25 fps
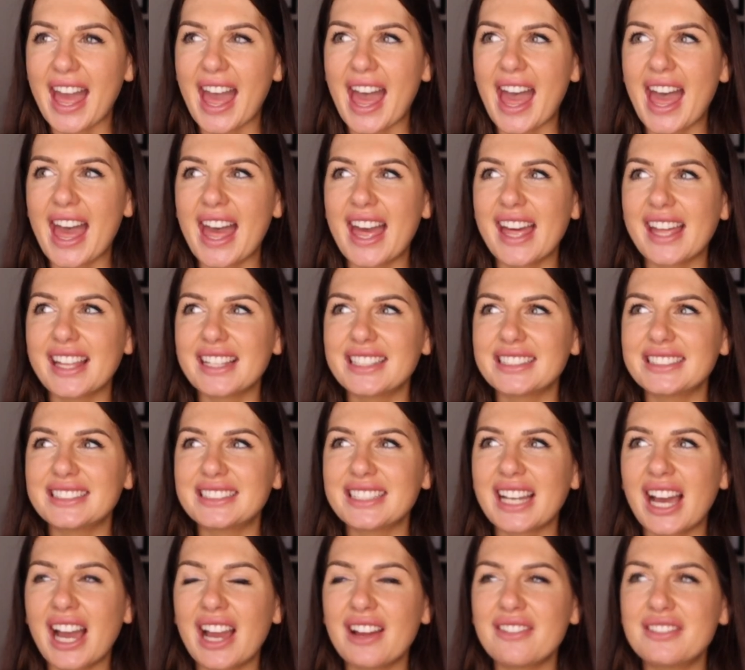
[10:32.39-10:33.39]

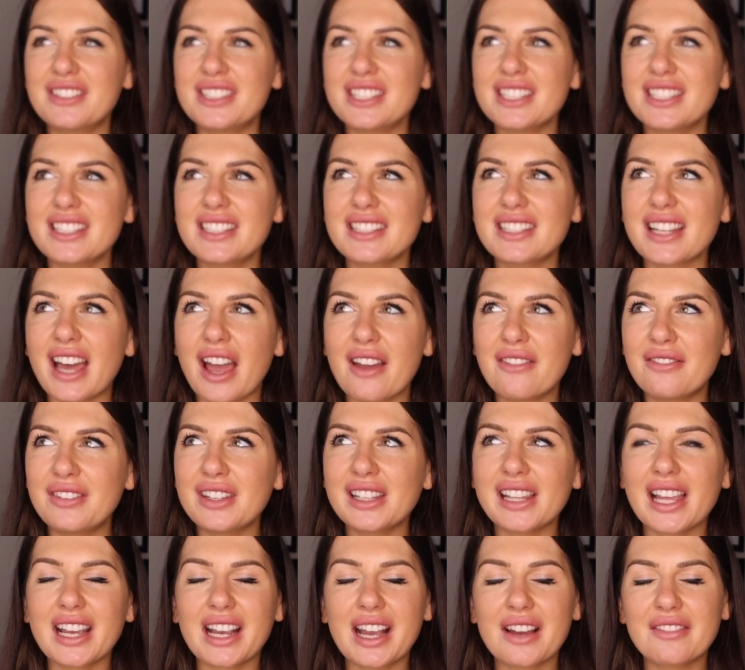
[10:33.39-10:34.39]
And I
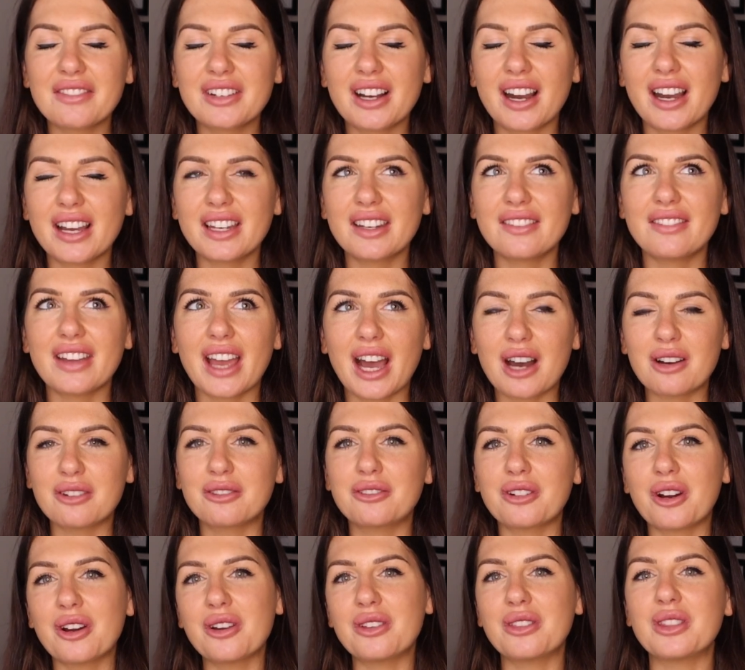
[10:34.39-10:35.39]
feel like I've kind of
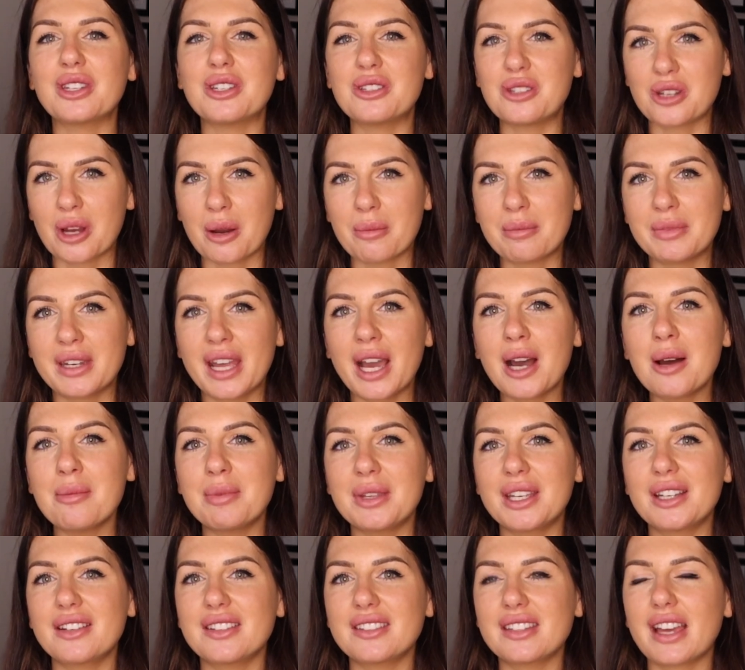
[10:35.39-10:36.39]
outgrown the job now,
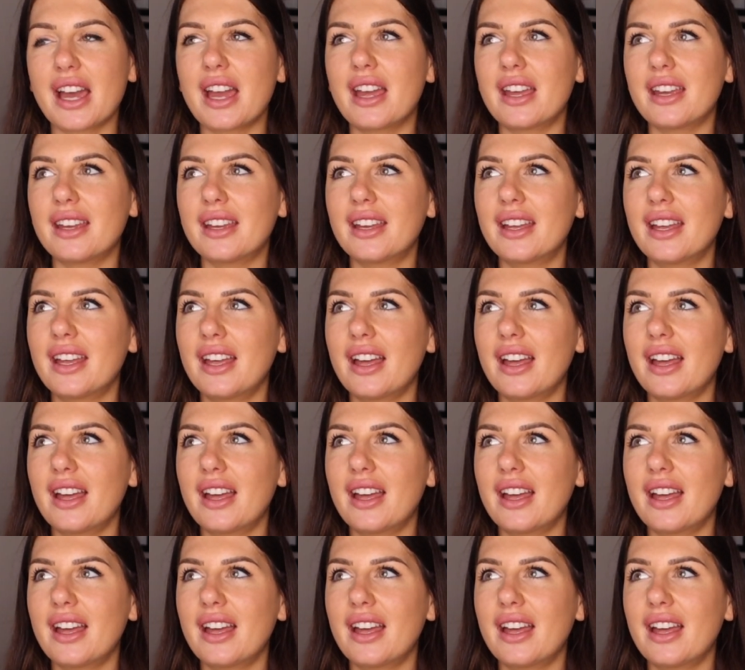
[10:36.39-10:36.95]
because I